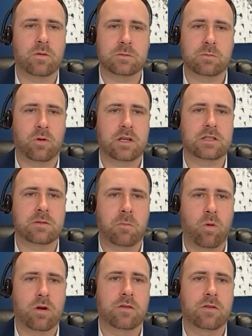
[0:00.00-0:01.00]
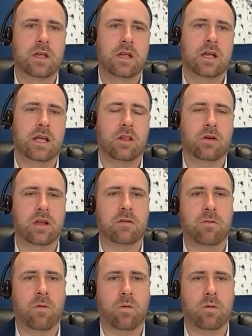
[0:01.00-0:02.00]
was pretty supportive and looking
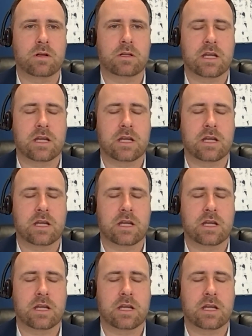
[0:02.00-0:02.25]
forward.